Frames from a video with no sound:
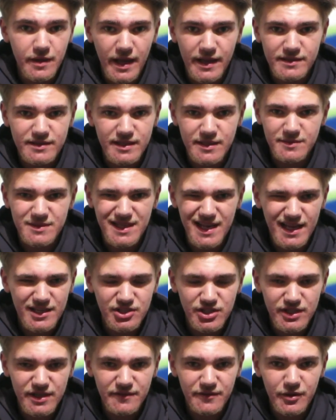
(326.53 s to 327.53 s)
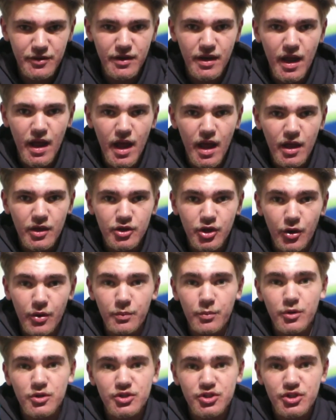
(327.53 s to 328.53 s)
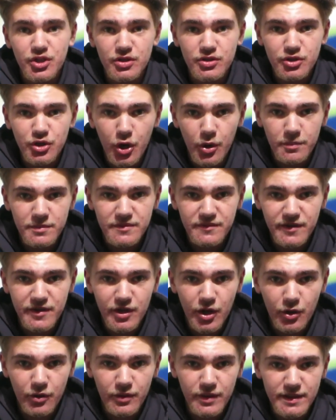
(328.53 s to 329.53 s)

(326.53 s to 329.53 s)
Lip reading: and team selection even, go and watch Tom's video.